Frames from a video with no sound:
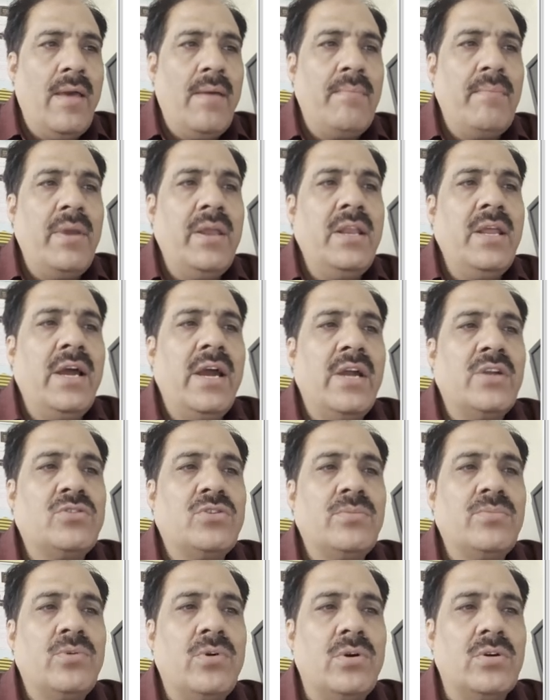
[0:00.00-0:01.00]
Many
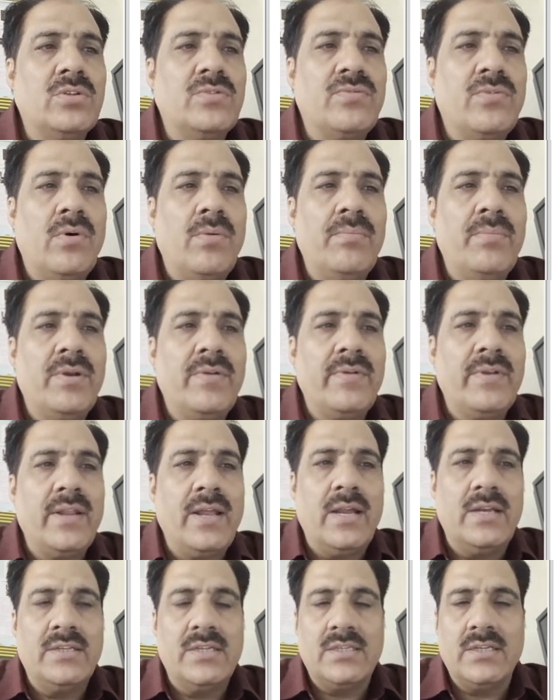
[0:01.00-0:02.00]
hydrogen bonds form
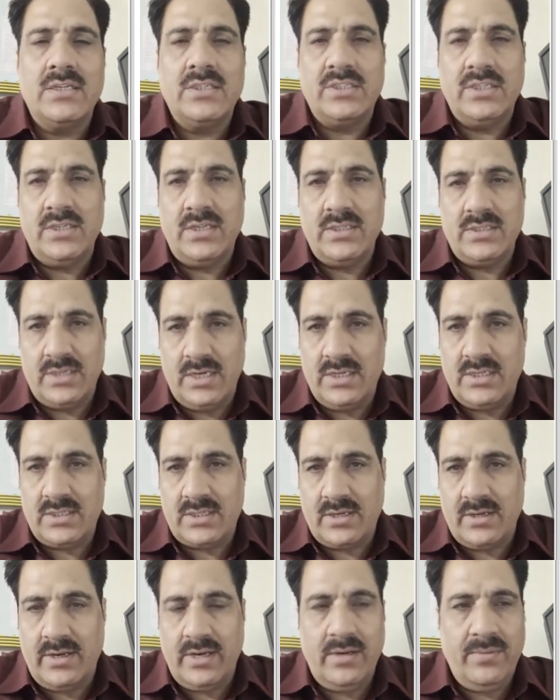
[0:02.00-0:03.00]
between adjacent chains. That's
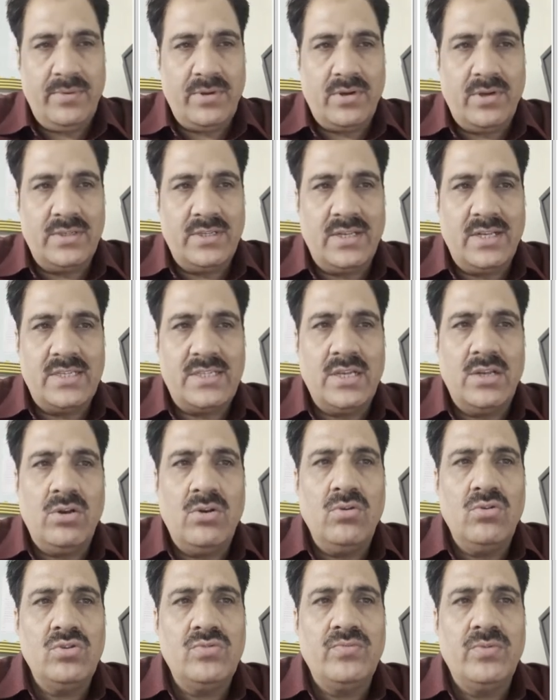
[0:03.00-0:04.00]
correct, because in a
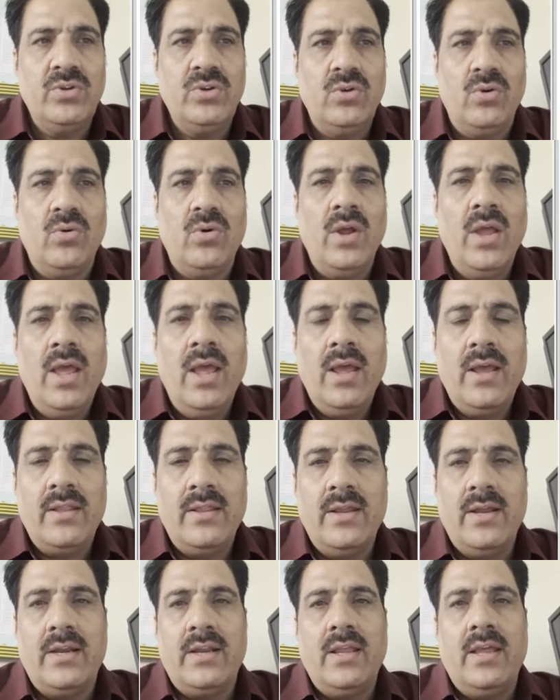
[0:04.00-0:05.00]
cellulose we know
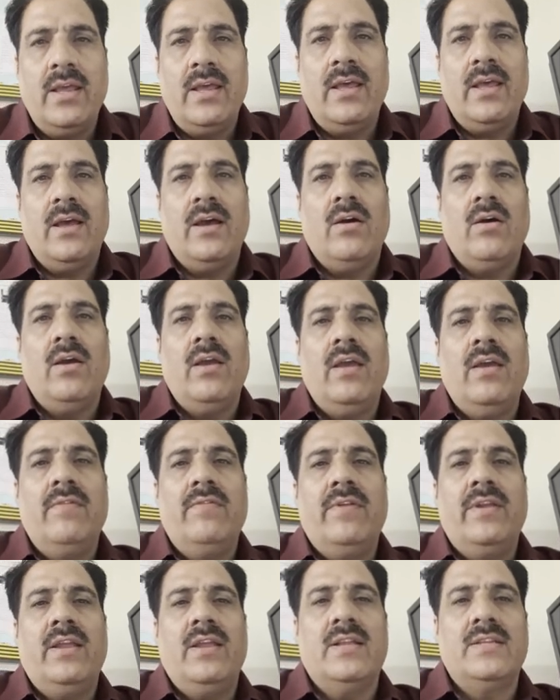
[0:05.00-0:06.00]
that
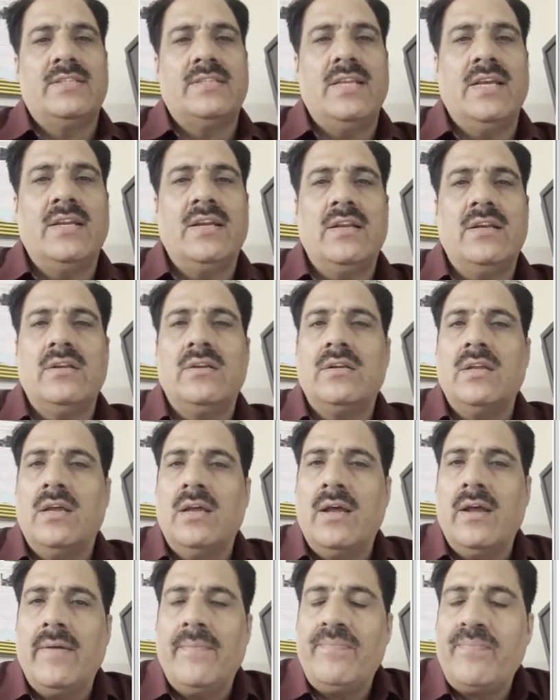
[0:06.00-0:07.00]
every second
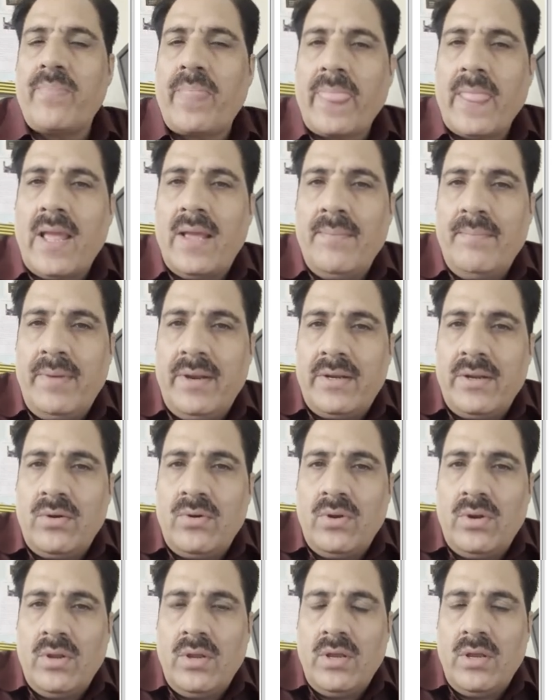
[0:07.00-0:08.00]

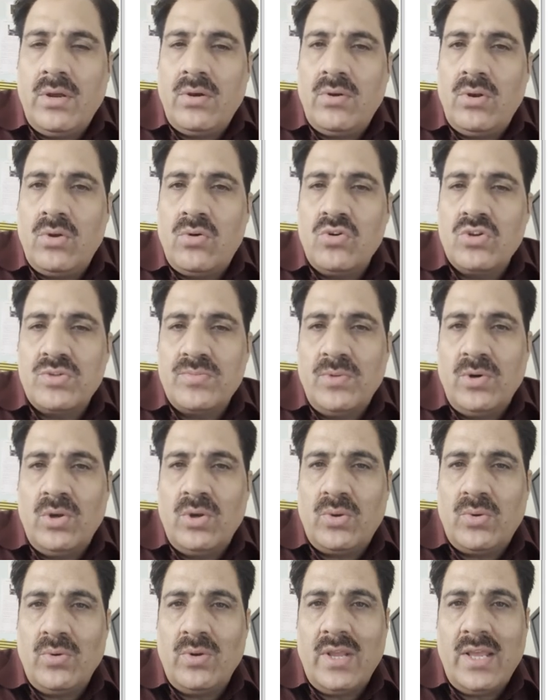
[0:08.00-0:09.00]
beta glucose
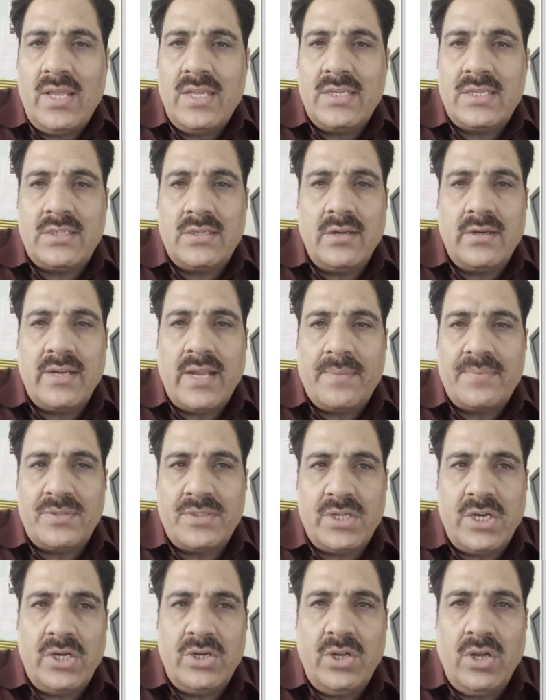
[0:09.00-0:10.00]
molecule is turned
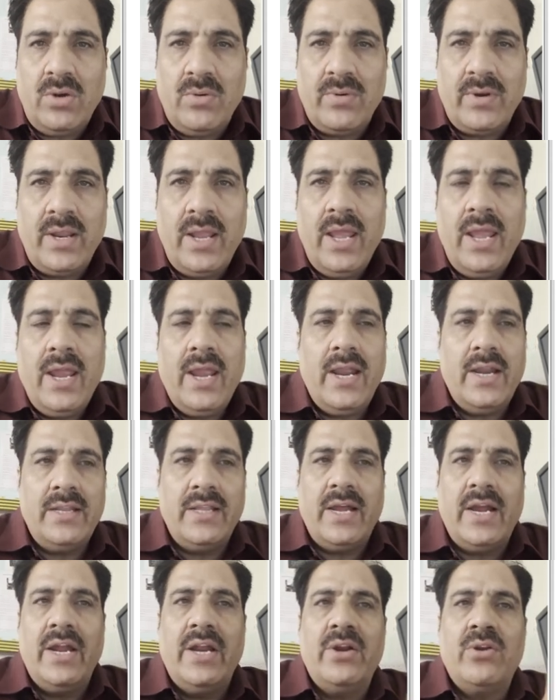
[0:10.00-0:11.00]
upside down, and
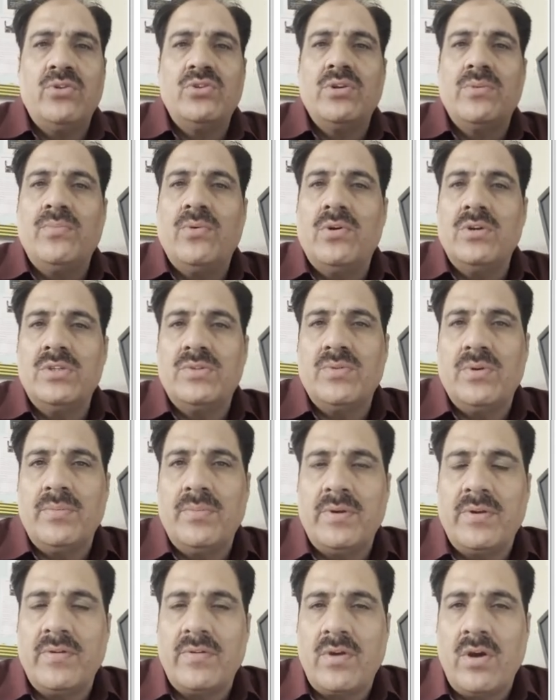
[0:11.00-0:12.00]
the hydrogen bond is formed
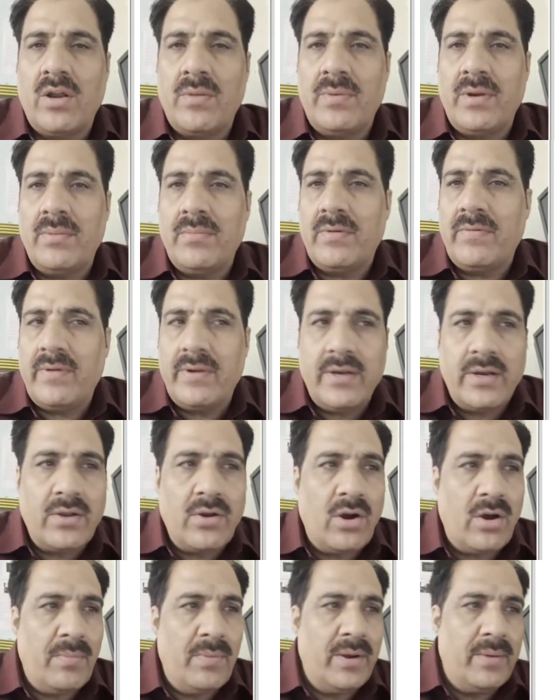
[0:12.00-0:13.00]
between carbon number 1 and
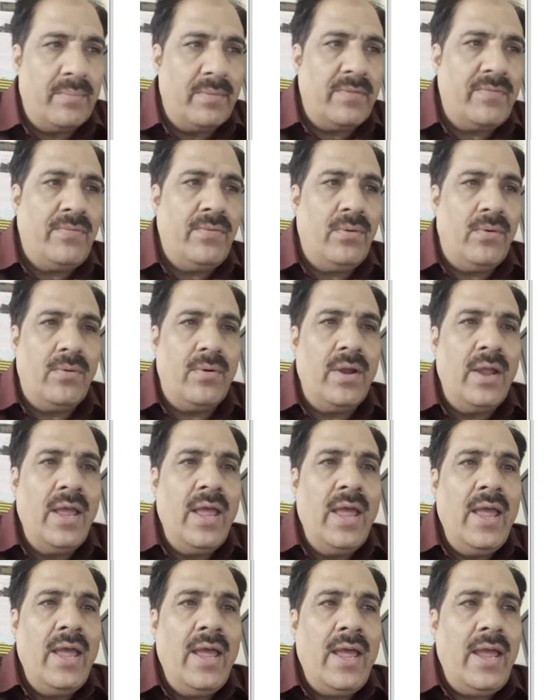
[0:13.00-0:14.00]
carbon number 4.
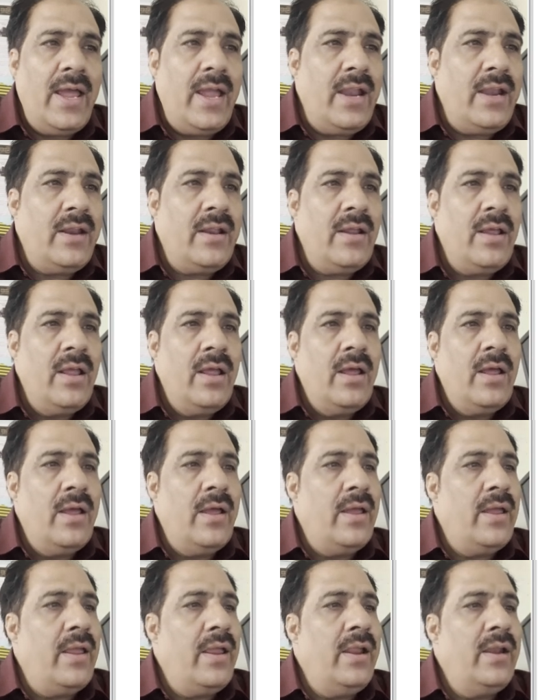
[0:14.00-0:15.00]
And
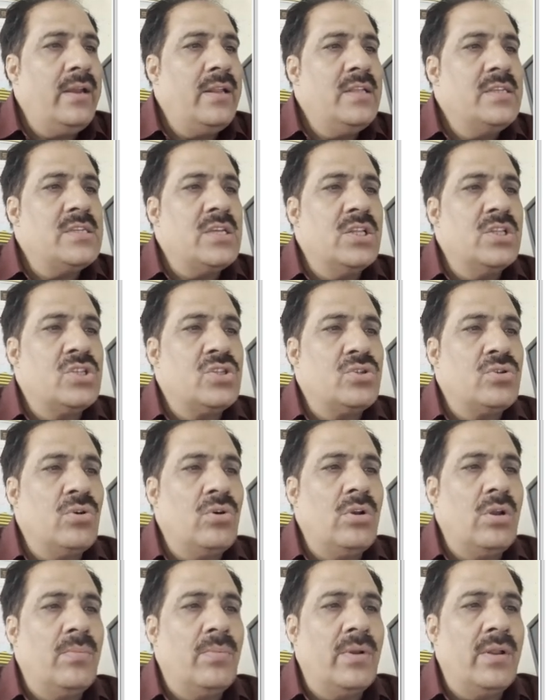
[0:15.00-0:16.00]
it is
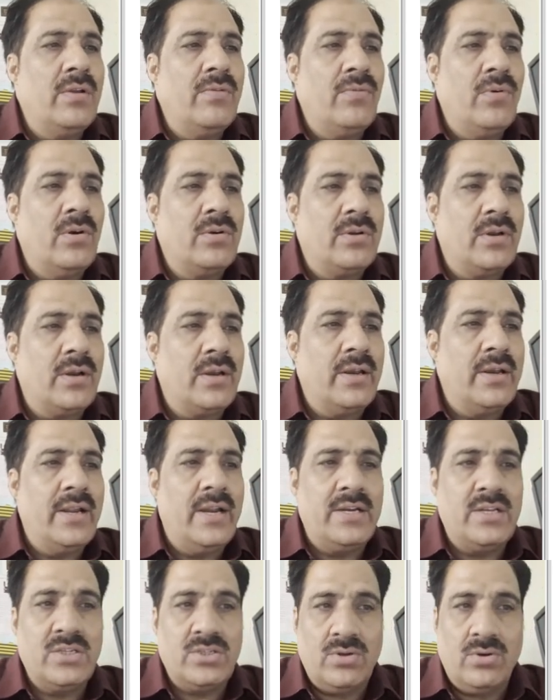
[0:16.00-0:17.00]
insoluble in water.
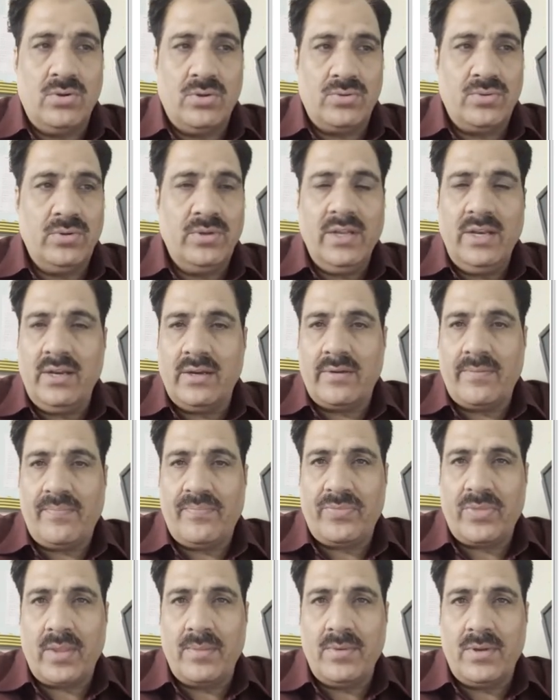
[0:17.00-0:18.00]
That is also correct,
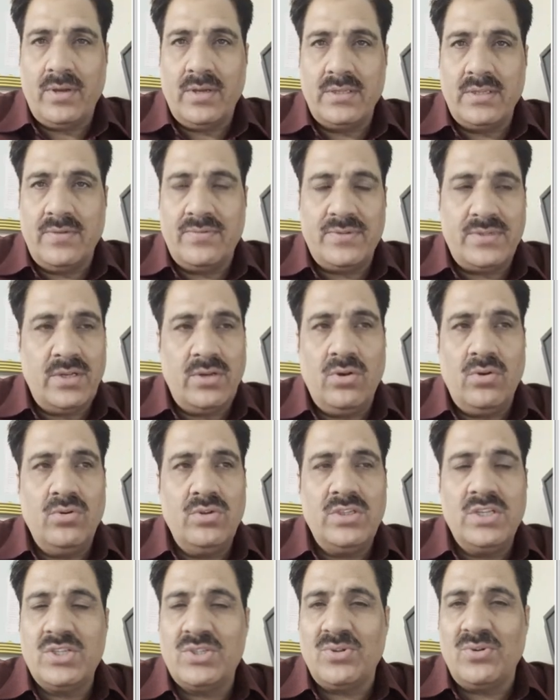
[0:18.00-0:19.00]
because if
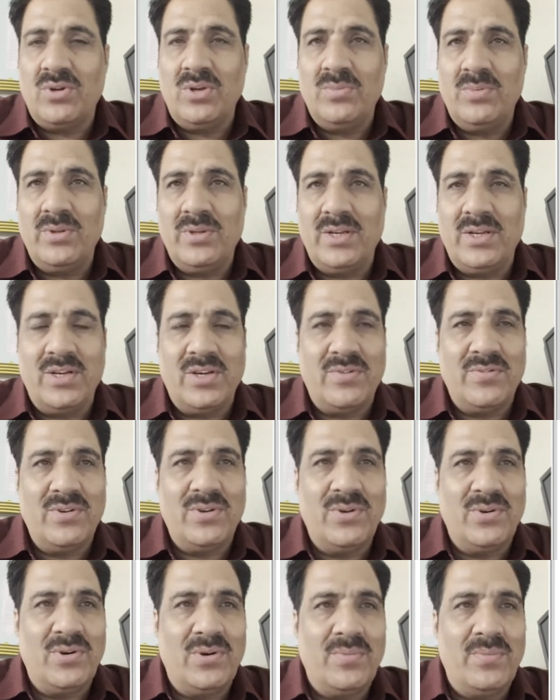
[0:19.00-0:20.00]
cellulose is soluble, then it will
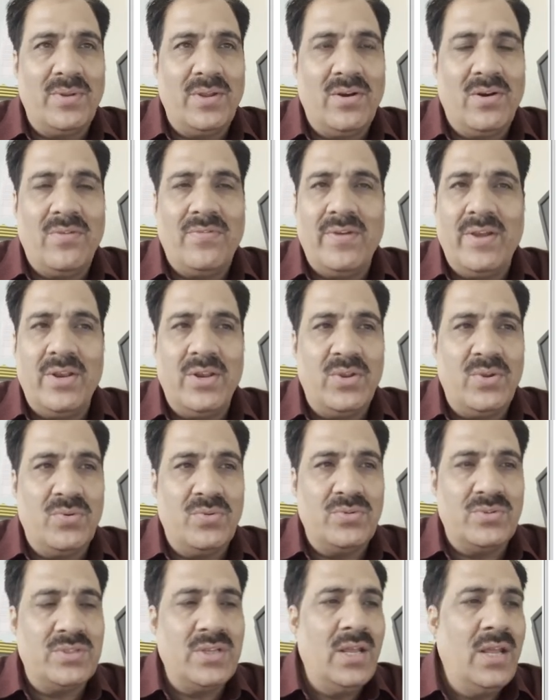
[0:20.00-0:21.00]
not be of any
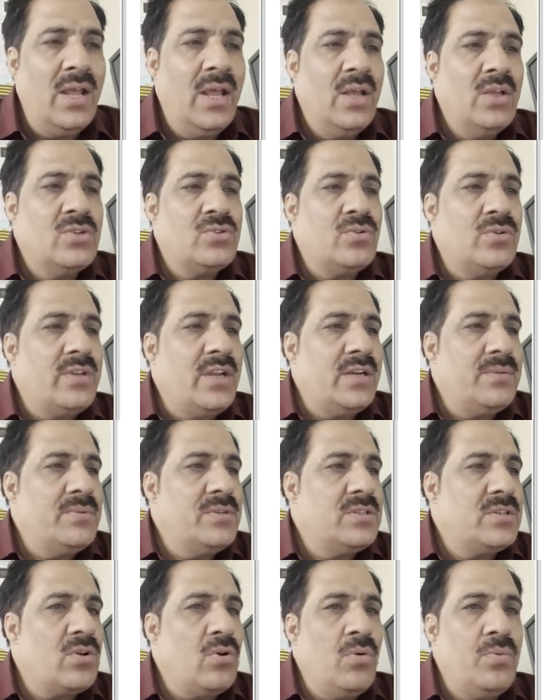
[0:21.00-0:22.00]
use. So that
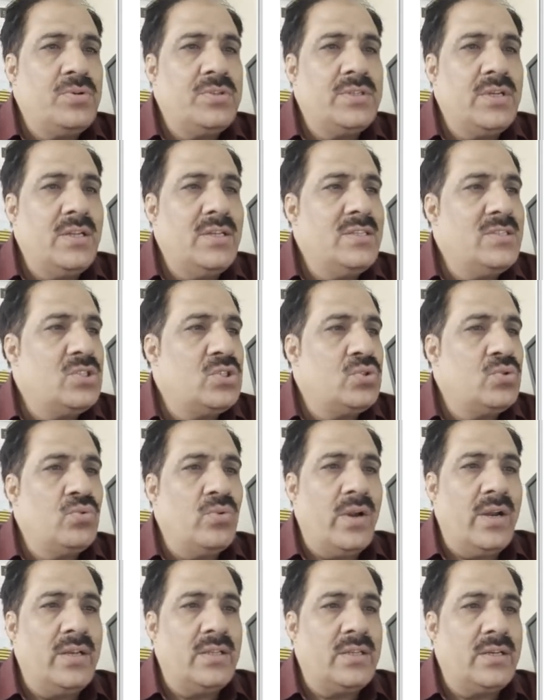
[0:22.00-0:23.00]
means options
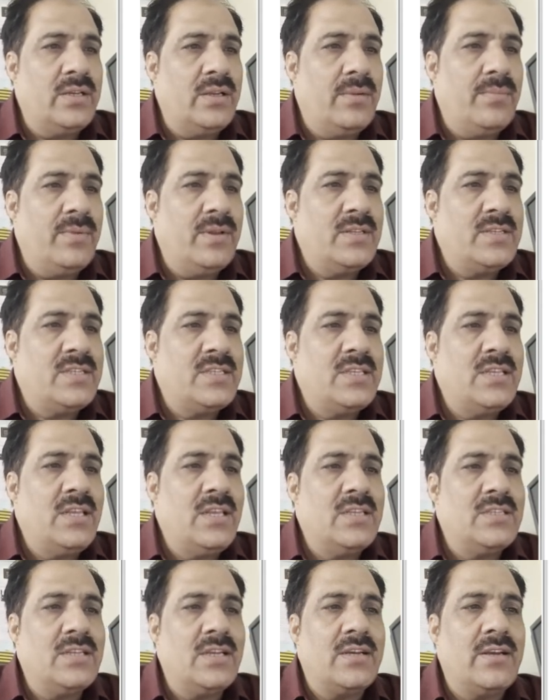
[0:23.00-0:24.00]
2 and 3 means C
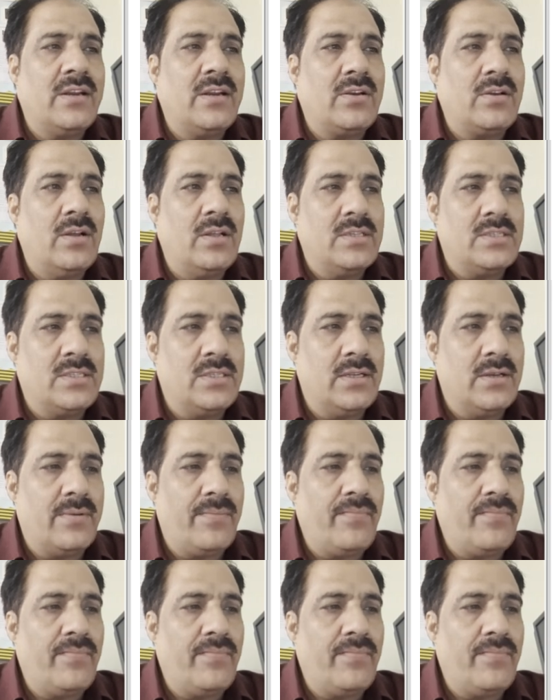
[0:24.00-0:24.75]
is the correct answer.